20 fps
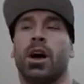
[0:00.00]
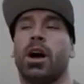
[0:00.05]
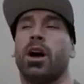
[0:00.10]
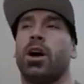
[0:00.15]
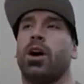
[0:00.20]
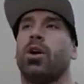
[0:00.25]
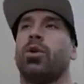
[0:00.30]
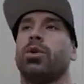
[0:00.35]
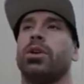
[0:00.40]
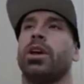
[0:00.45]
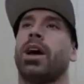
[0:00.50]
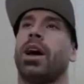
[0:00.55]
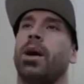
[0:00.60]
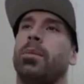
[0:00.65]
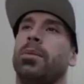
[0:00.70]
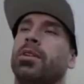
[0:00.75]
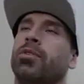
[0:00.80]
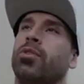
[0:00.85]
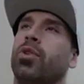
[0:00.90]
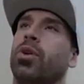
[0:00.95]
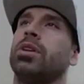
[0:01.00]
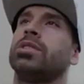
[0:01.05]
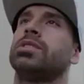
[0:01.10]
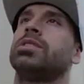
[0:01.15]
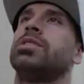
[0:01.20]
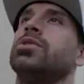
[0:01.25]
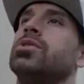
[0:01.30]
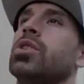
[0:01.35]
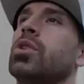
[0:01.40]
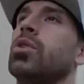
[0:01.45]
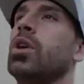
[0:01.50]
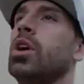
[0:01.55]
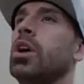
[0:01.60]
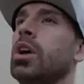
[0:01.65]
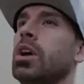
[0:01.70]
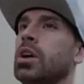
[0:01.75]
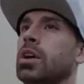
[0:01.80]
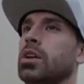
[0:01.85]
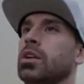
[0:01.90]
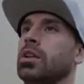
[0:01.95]
Oh yeah, I mean, of course. So
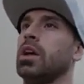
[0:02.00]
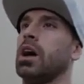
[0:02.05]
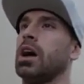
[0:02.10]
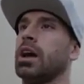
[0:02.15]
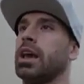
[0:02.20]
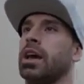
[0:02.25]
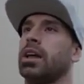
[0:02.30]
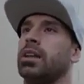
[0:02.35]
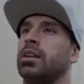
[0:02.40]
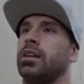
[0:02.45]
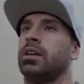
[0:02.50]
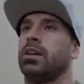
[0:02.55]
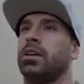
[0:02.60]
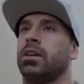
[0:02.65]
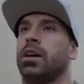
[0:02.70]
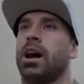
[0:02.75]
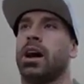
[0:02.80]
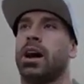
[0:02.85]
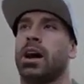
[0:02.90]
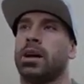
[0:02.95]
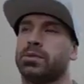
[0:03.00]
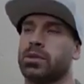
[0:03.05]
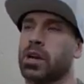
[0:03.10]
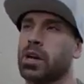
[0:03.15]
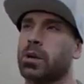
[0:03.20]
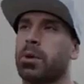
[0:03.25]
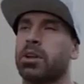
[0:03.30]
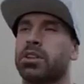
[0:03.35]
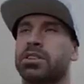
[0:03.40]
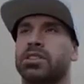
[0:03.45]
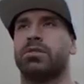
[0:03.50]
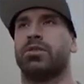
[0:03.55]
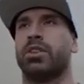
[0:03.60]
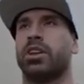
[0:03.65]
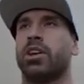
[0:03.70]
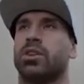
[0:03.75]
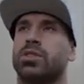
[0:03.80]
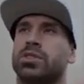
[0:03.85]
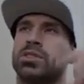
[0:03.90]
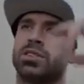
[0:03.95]
again, I talked about this in
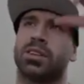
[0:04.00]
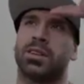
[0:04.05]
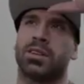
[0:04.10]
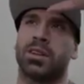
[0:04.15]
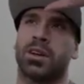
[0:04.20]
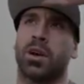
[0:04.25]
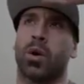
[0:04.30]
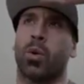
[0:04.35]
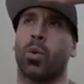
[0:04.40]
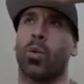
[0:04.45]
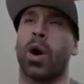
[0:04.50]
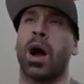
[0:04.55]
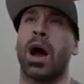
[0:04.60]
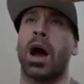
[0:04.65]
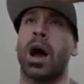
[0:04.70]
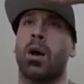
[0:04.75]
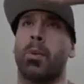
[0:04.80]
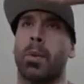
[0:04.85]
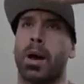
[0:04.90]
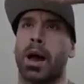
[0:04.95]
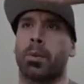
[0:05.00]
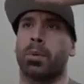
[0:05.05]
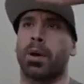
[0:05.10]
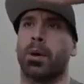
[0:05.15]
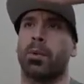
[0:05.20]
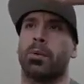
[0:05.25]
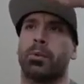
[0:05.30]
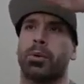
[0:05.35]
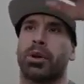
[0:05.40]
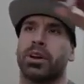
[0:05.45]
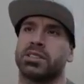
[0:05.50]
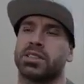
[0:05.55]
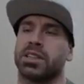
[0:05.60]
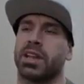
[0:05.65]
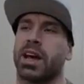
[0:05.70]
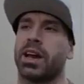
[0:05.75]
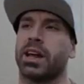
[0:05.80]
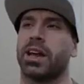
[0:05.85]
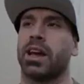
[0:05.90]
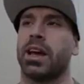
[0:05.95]
videos a while back, but I want to bring it to
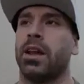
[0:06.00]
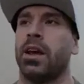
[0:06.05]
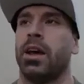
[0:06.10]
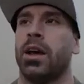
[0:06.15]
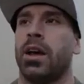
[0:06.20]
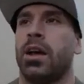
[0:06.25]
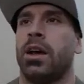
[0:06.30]
light again.